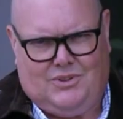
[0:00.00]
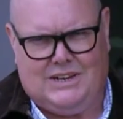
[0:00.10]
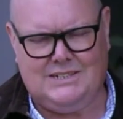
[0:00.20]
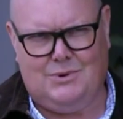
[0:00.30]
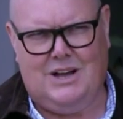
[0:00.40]

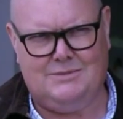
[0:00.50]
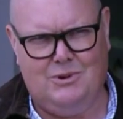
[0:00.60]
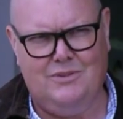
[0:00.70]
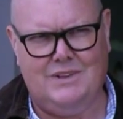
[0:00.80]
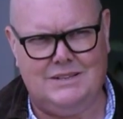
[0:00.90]
think it's a wise
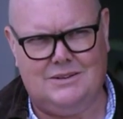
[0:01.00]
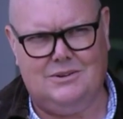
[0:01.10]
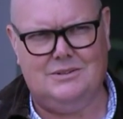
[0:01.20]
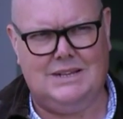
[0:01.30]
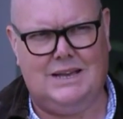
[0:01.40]
move, that's
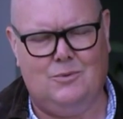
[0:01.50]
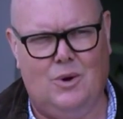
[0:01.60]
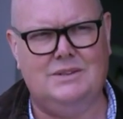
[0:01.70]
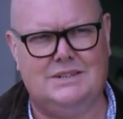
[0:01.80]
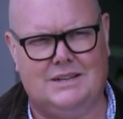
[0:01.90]
all. It's like you
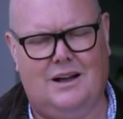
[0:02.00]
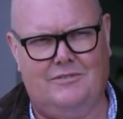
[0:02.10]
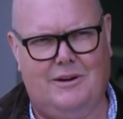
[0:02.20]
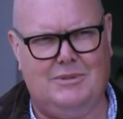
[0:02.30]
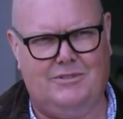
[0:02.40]
want to start a family